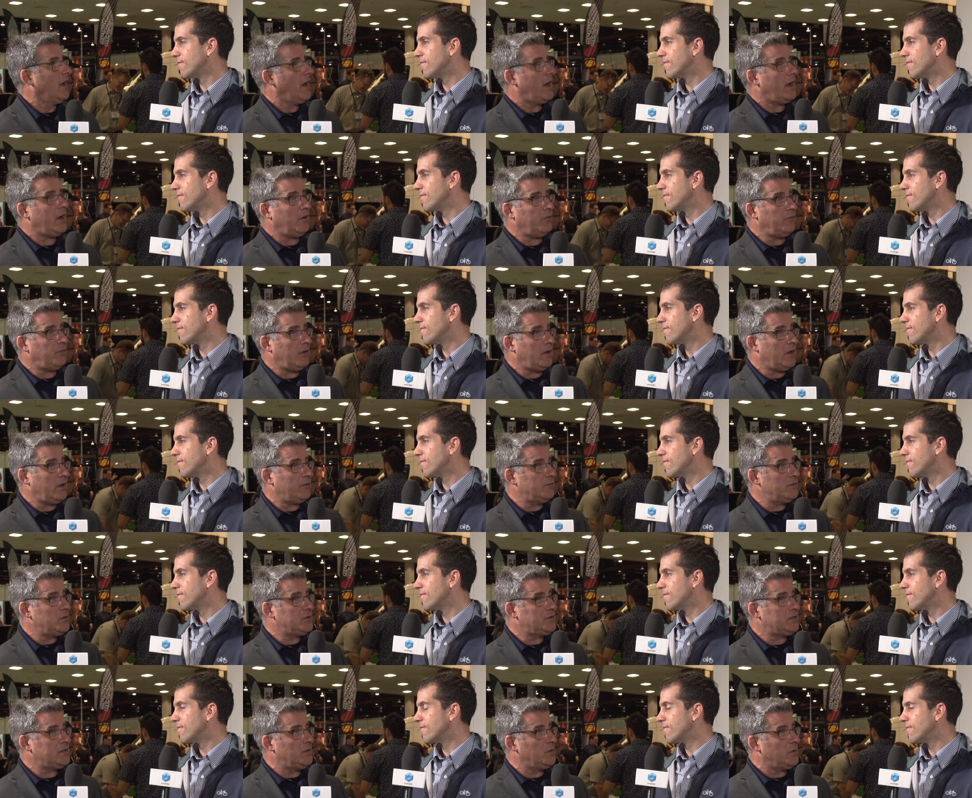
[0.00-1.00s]
Speaker 1: Have
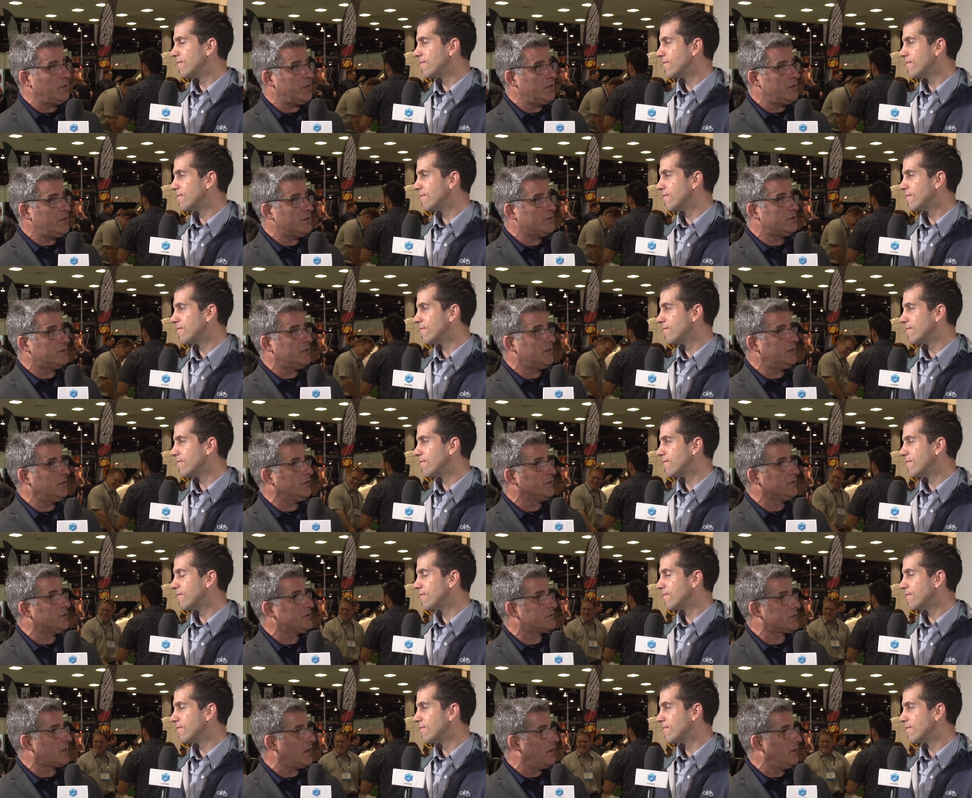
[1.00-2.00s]
you seen within your
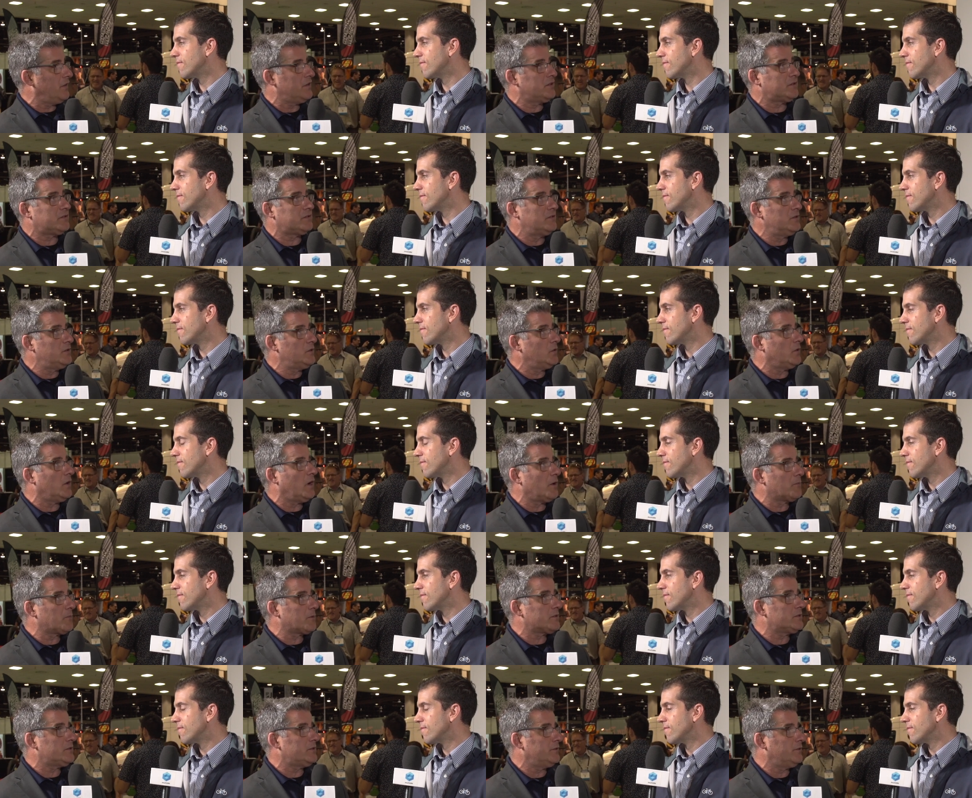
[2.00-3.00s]
dealers kind of this new
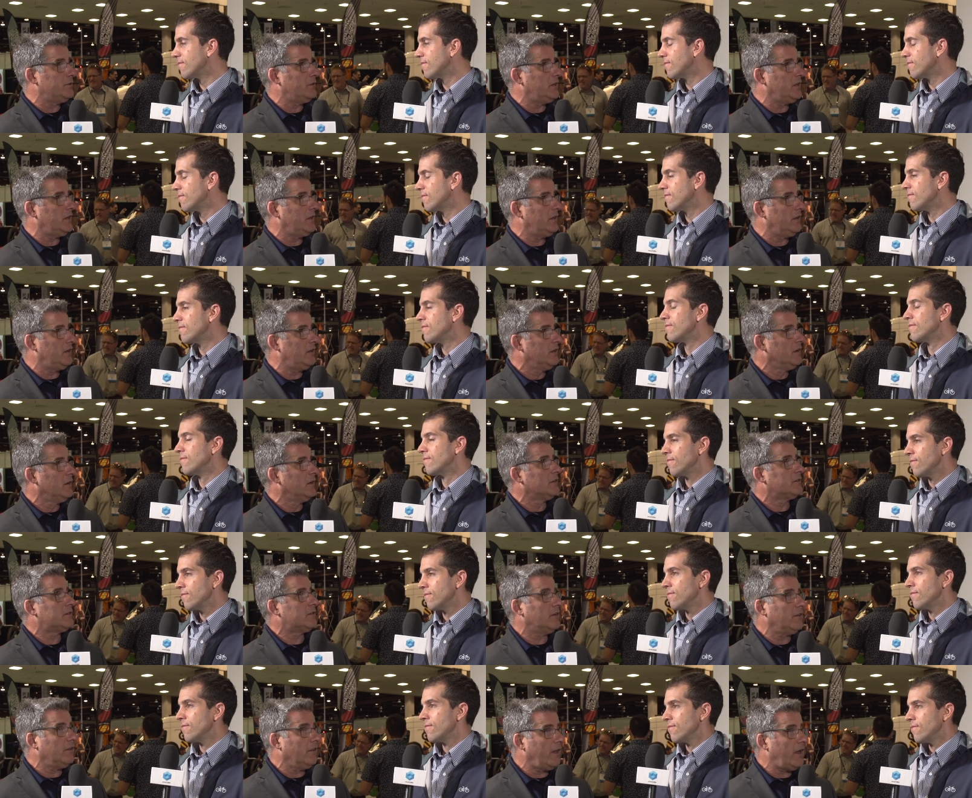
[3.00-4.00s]
opportunity
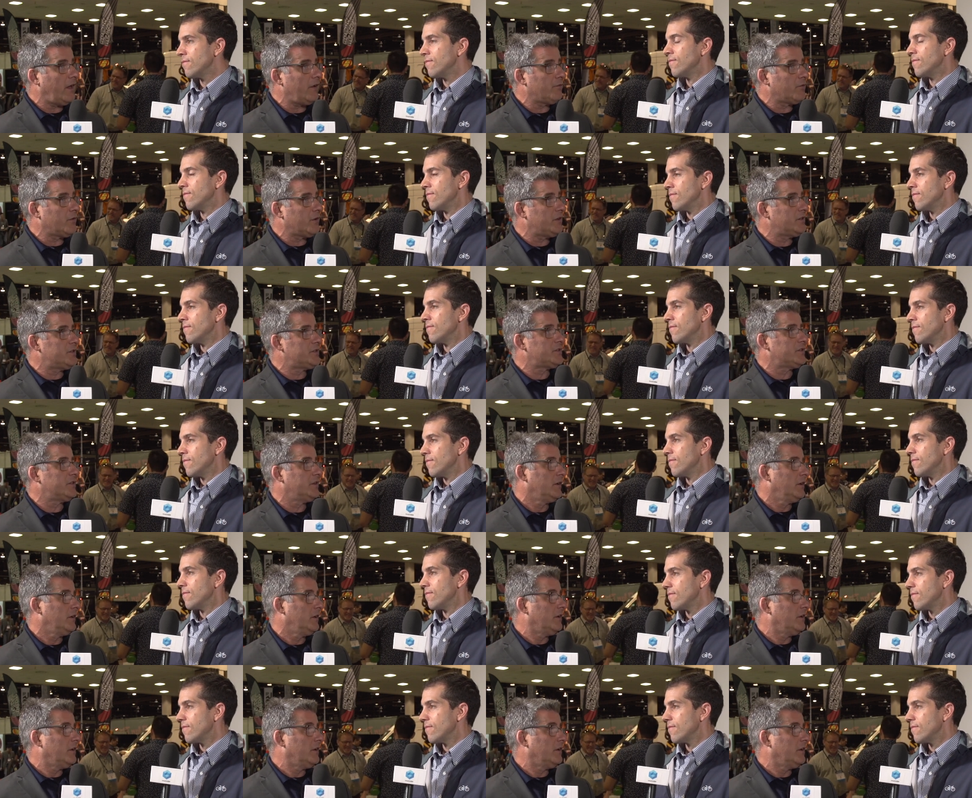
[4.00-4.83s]
to leverage